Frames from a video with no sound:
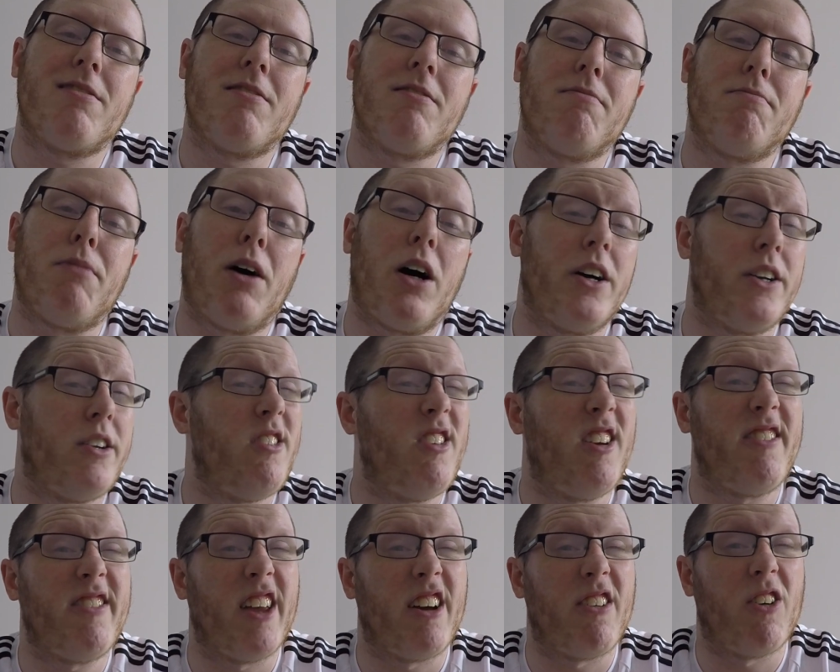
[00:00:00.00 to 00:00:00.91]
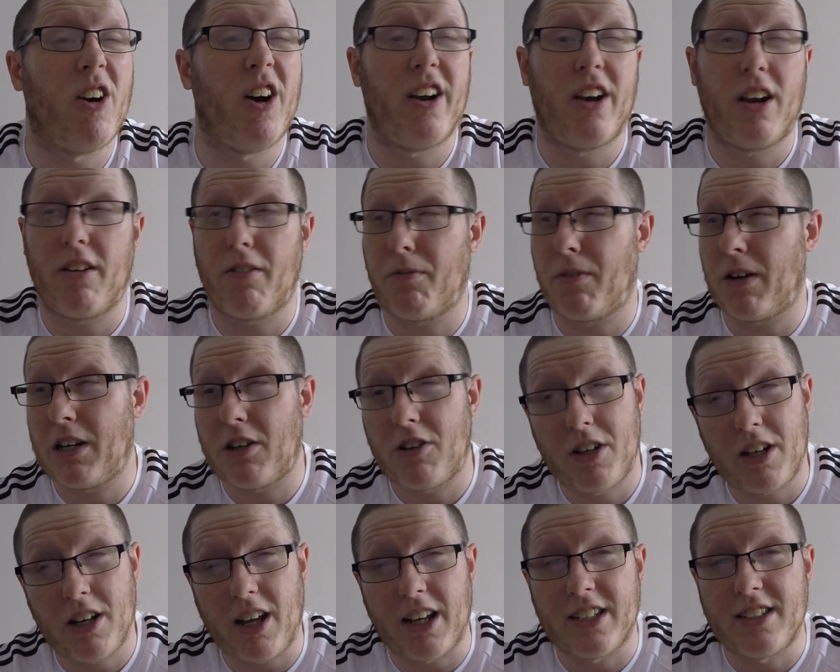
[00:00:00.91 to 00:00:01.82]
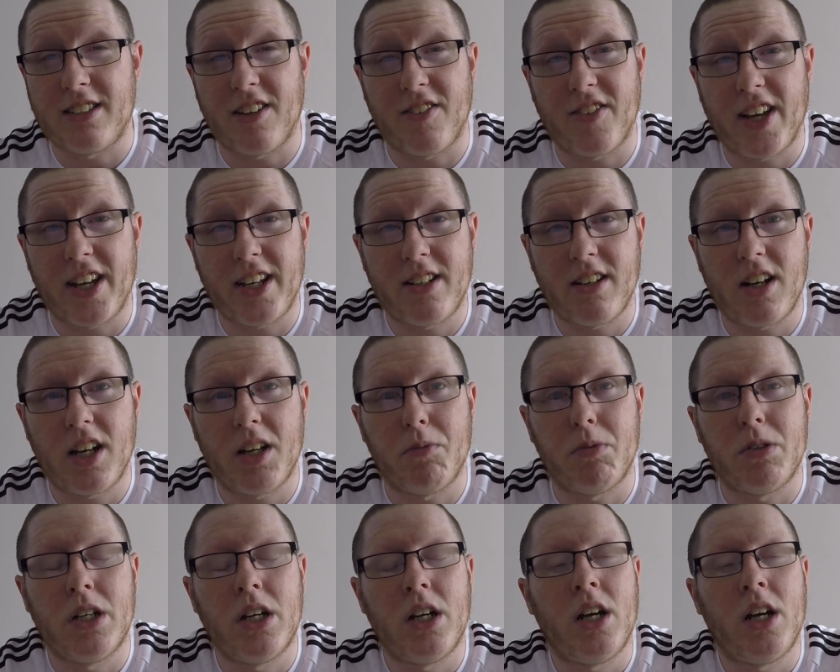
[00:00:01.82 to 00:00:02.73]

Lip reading: But I do love that ride. I went on it like 7-8 times.